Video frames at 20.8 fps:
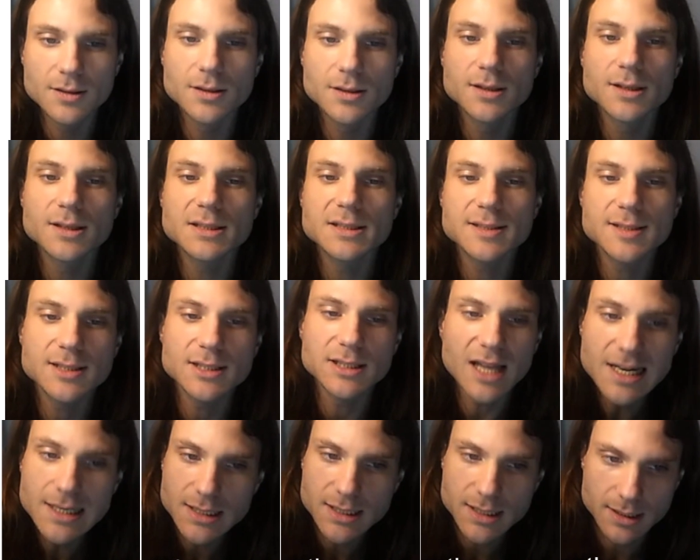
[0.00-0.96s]

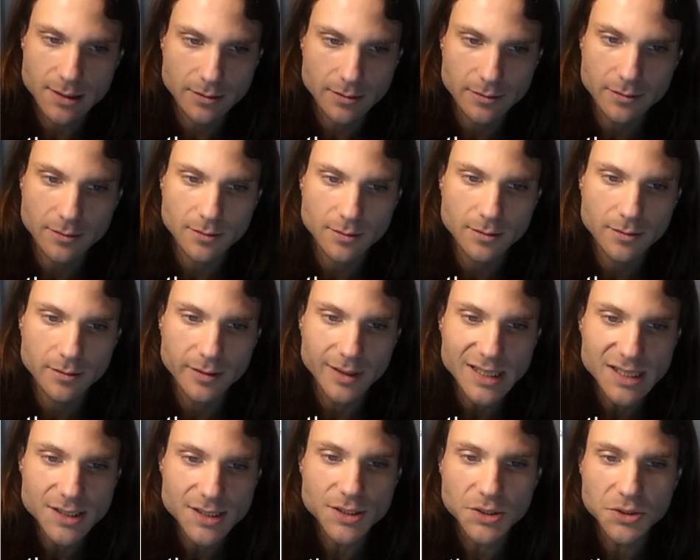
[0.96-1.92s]
Slicing
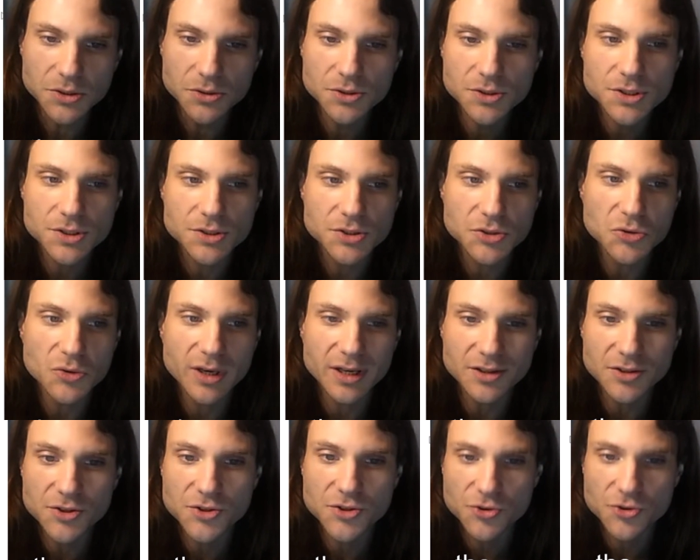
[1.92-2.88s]
is used to
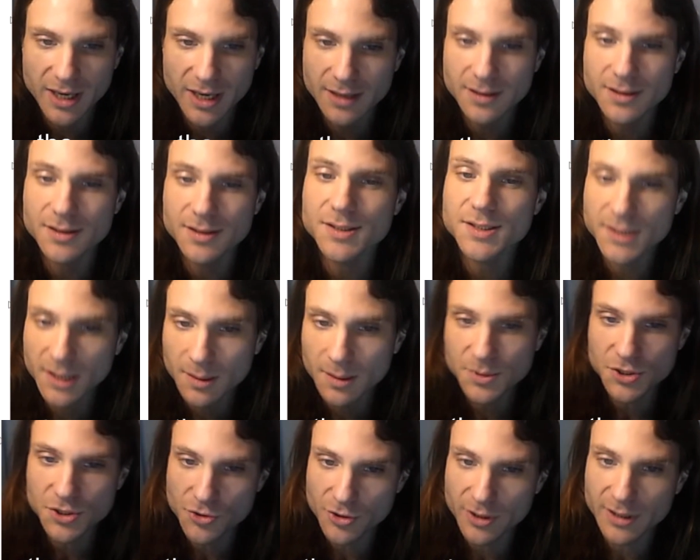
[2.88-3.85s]
extract
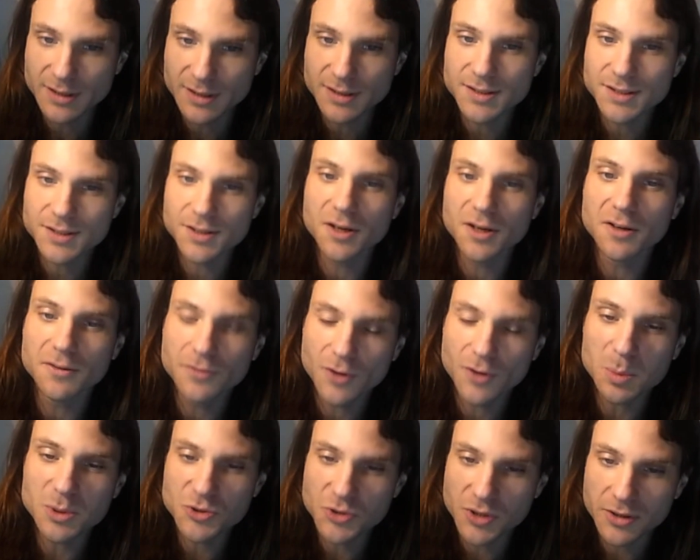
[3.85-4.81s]
substrings of
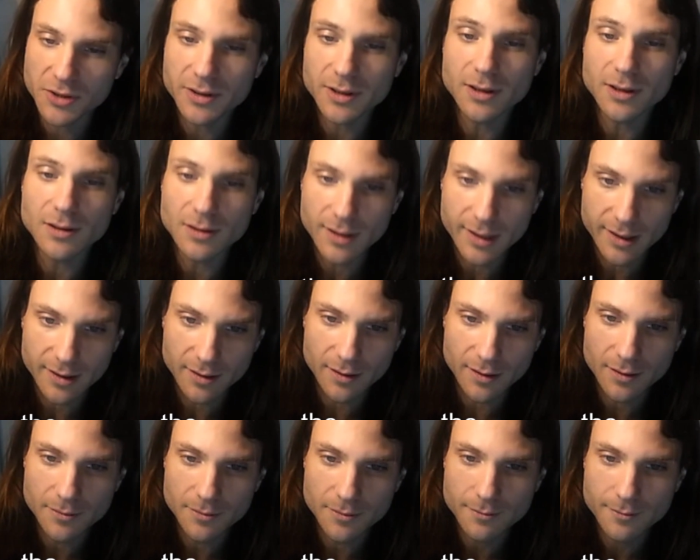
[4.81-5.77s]
arbitrary length.
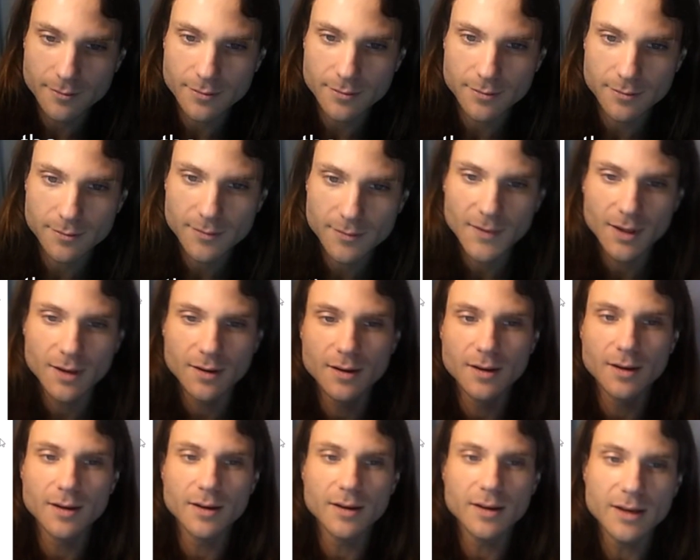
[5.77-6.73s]

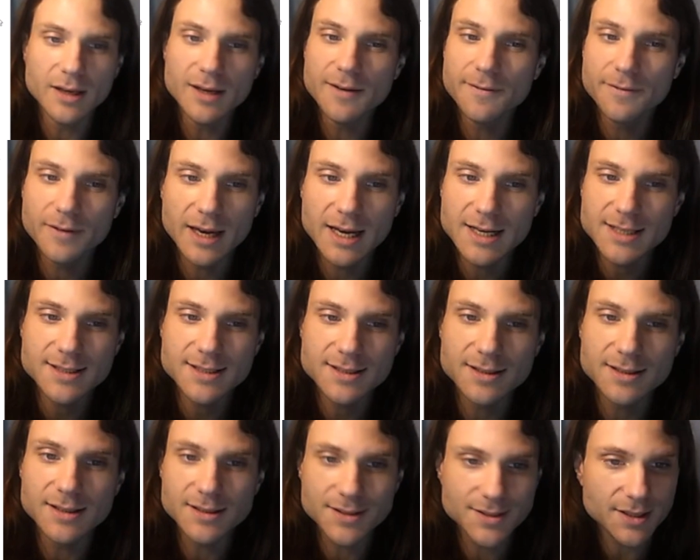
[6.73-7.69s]
If S
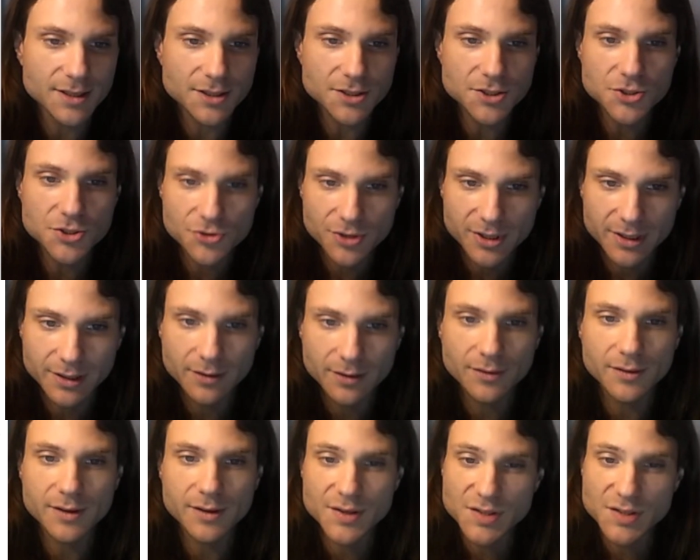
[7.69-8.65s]
is a string,
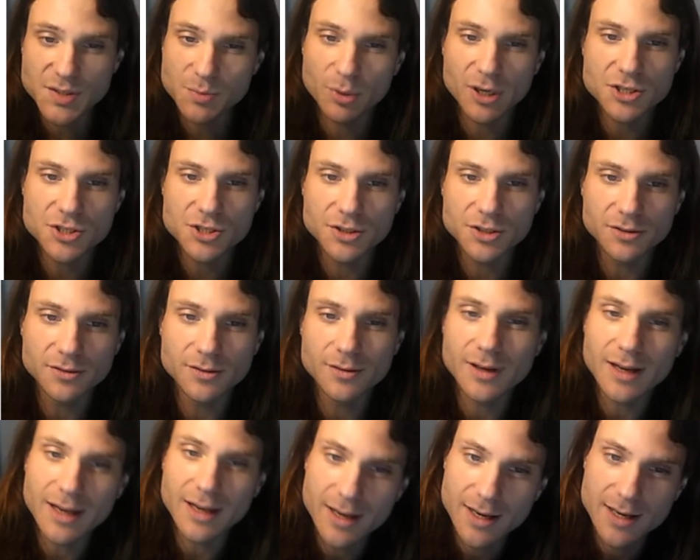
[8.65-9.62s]
the expression
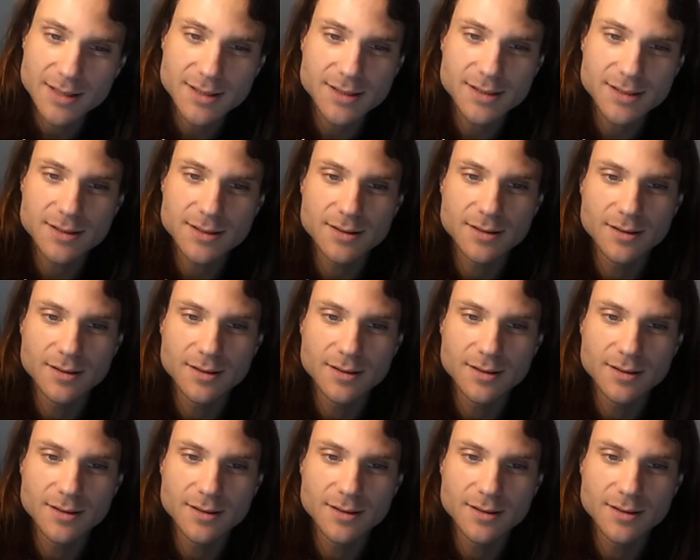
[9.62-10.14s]
S